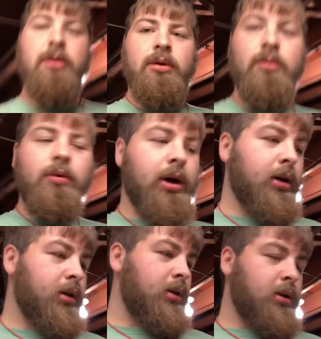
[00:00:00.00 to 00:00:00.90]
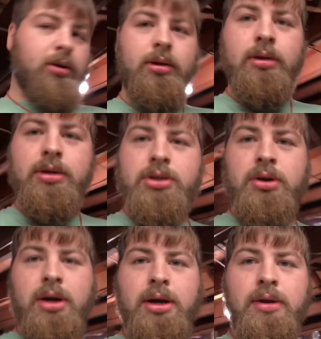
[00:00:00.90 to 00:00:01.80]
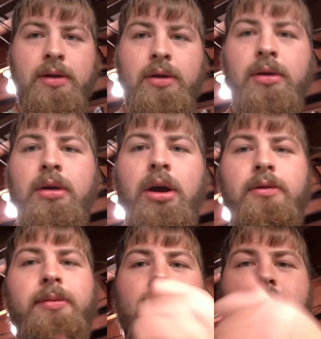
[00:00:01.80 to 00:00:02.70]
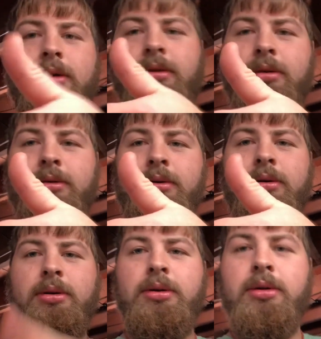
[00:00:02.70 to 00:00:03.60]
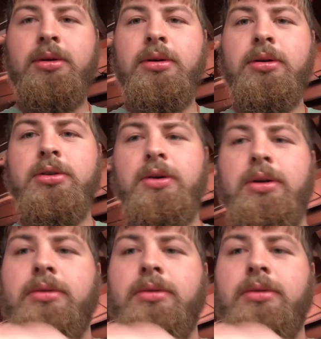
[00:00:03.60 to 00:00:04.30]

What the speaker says: when this dries, I'll be back. Sweet.